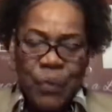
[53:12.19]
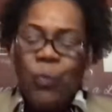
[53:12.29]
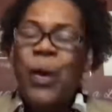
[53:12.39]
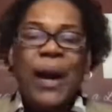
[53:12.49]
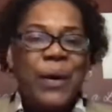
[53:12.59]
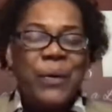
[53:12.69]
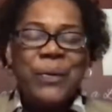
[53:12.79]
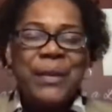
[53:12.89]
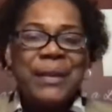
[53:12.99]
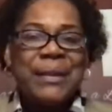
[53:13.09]
wealth,
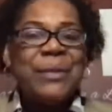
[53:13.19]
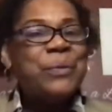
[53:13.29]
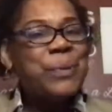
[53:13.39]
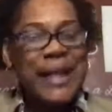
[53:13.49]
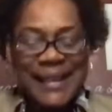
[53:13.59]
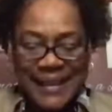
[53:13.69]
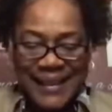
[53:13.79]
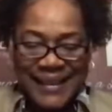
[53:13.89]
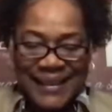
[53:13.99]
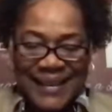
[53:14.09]

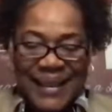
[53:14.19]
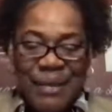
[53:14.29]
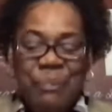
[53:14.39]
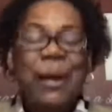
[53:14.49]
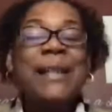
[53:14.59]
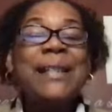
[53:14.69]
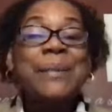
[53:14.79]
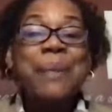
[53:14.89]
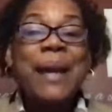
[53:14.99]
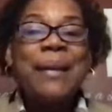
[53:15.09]
riches,
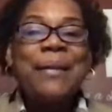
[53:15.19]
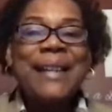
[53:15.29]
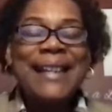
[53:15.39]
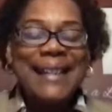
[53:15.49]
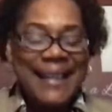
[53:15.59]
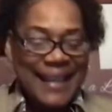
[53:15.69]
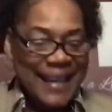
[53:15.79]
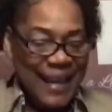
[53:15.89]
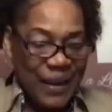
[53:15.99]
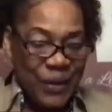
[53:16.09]
prosperity,
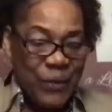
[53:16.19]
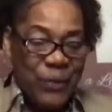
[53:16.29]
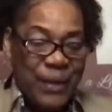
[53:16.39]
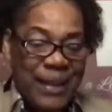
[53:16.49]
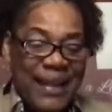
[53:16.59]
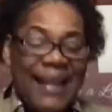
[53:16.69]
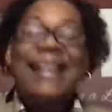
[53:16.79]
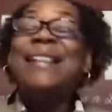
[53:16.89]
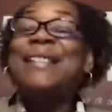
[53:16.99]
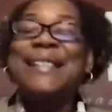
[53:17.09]
health,
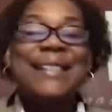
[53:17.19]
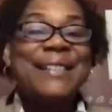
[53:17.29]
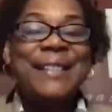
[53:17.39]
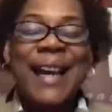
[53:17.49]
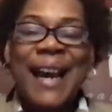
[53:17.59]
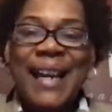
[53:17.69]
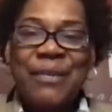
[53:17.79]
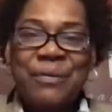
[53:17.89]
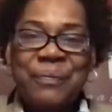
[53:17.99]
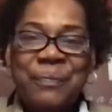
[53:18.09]
and a good
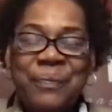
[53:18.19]
life.